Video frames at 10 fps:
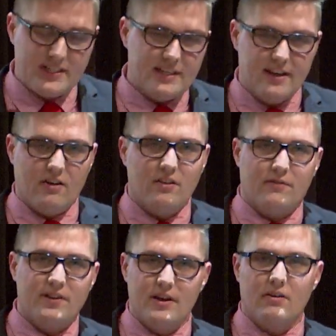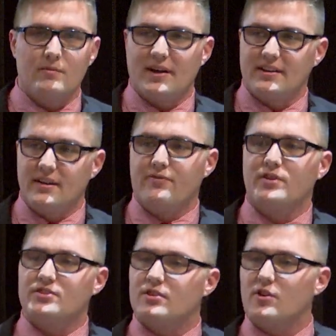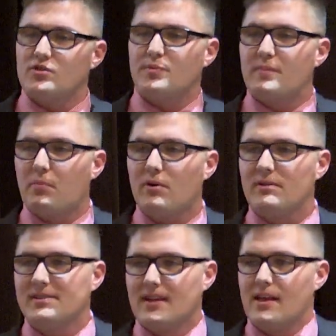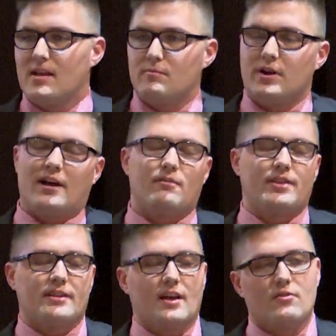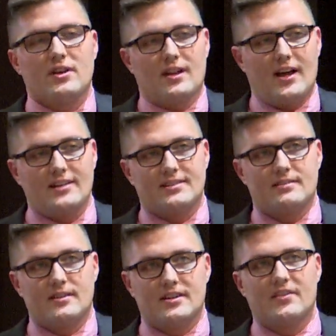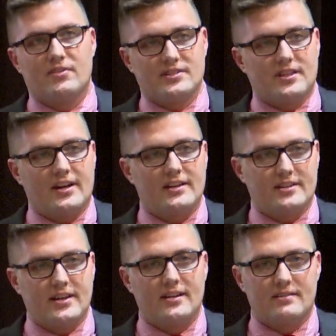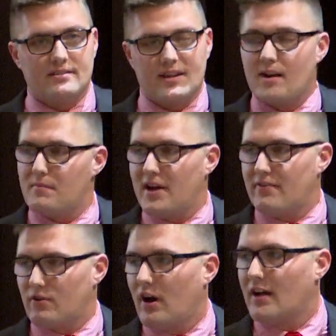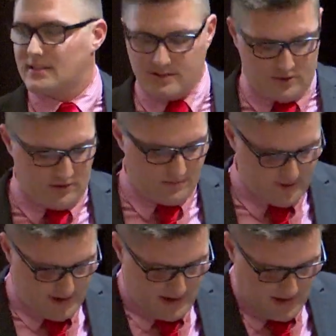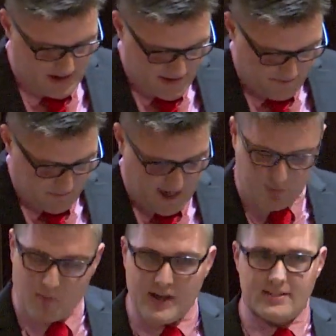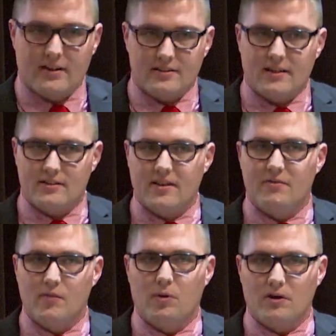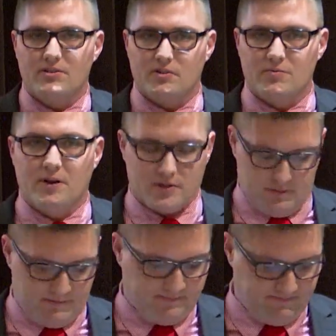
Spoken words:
we did on the field made a difference to those people, but I don't think they realized the difference that it did, that it made for us, too. That's what makes Youngstown State football so special.